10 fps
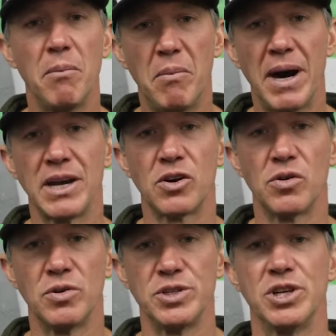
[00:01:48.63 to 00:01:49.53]

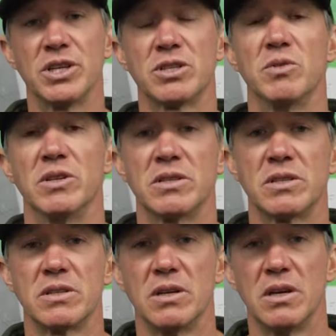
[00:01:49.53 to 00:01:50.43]
micro
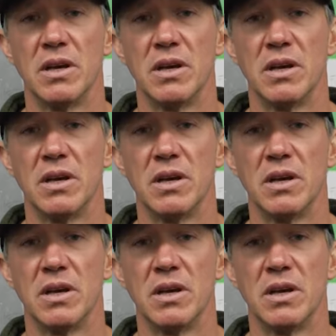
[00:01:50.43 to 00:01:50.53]
adjustments.